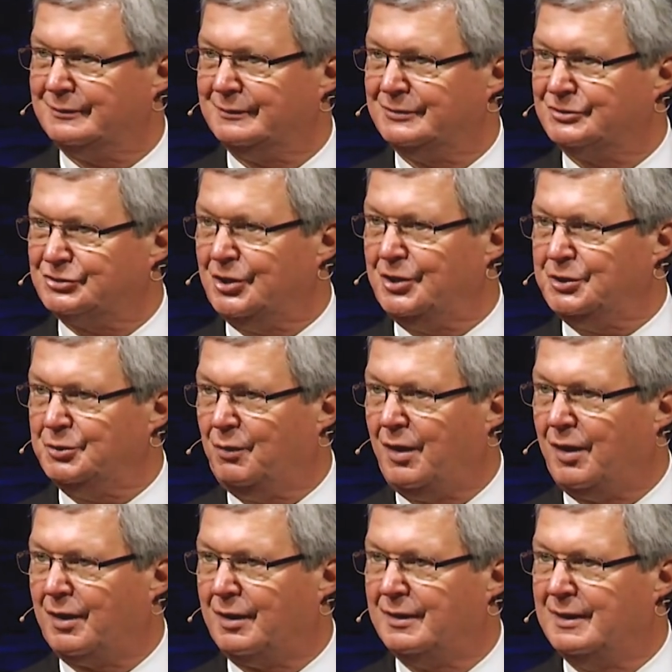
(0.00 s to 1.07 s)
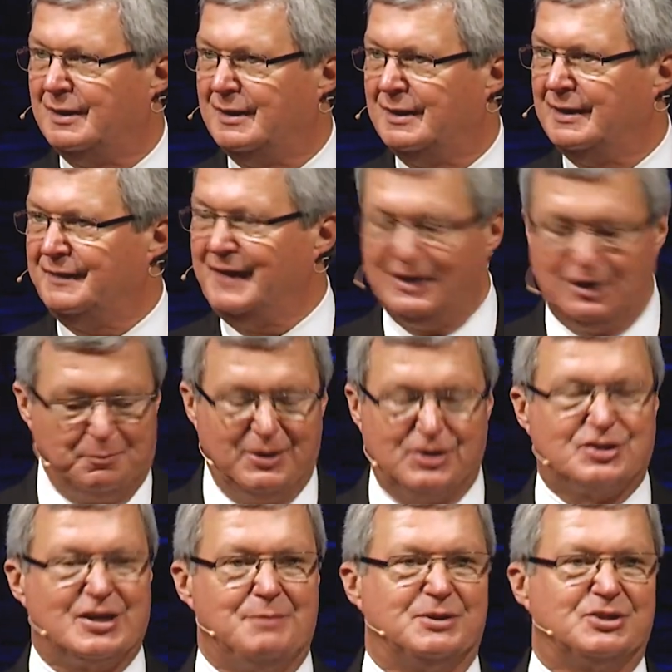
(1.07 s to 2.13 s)
Sure you are. That'll be
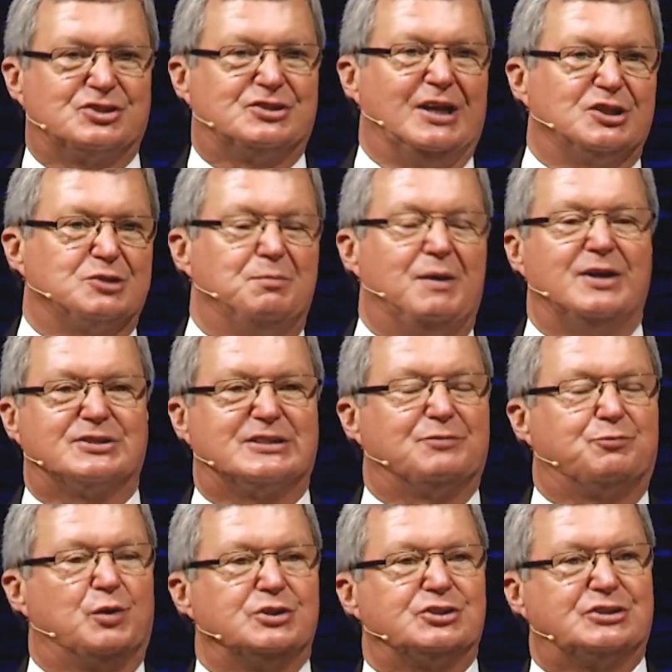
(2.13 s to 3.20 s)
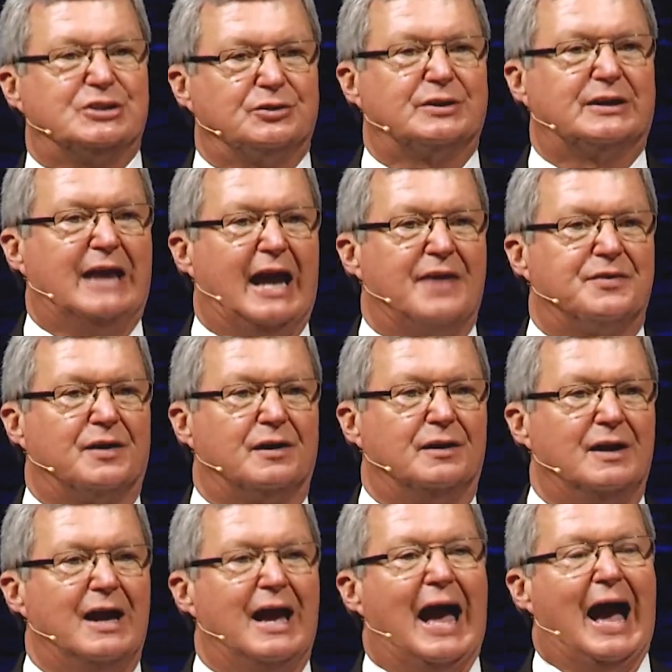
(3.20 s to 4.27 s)
something in six months if we're still together.
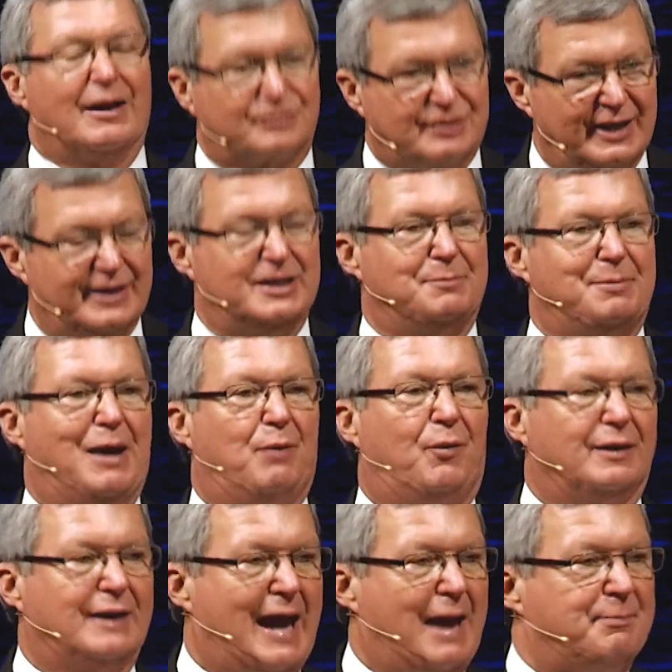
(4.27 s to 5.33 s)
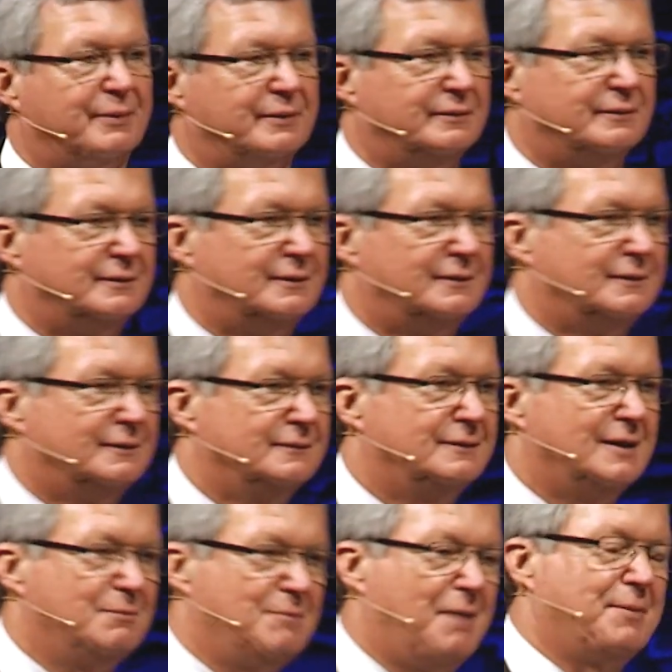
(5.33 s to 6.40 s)
I'll tell you about what happened
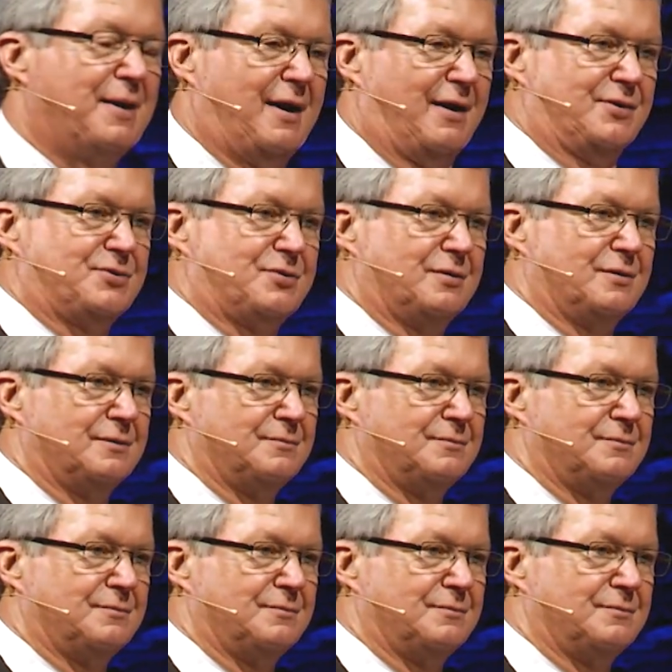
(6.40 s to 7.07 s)
in my marriage.